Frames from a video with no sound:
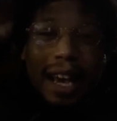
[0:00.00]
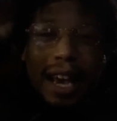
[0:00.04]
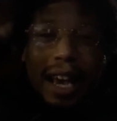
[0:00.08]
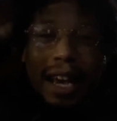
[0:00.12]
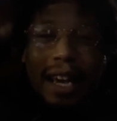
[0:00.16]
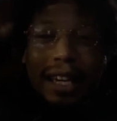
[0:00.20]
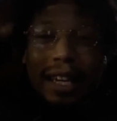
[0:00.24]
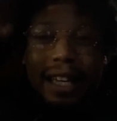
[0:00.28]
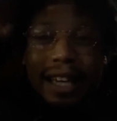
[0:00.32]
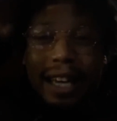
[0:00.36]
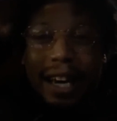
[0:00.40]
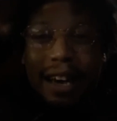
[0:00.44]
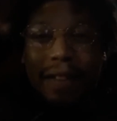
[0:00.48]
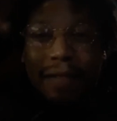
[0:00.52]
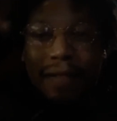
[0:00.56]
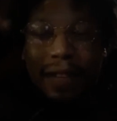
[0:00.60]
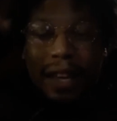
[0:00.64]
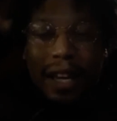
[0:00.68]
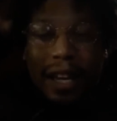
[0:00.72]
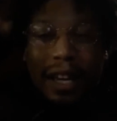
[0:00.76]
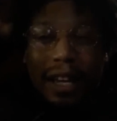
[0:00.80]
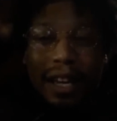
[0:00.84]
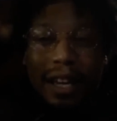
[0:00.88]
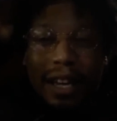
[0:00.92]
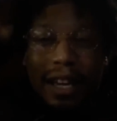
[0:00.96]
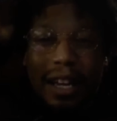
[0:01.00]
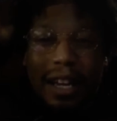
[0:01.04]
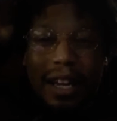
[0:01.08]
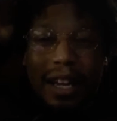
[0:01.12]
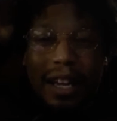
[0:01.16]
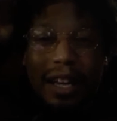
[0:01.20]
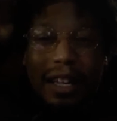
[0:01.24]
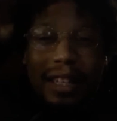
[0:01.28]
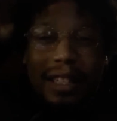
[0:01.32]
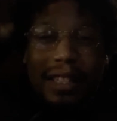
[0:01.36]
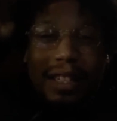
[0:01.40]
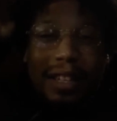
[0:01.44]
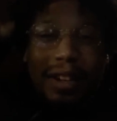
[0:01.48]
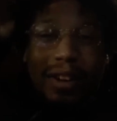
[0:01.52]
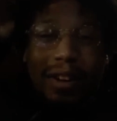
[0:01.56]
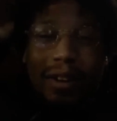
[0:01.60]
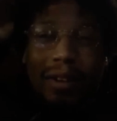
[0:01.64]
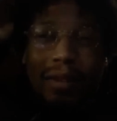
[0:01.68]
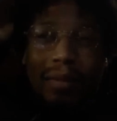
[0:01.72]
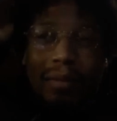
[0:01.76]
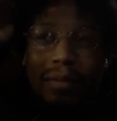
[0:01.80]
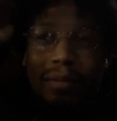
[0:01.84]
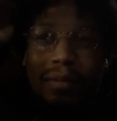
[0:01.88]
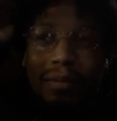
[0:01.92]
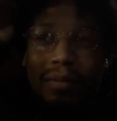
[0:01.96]
and give it
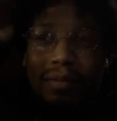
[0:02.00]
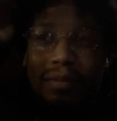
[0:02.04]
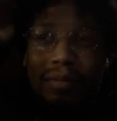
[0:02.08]
some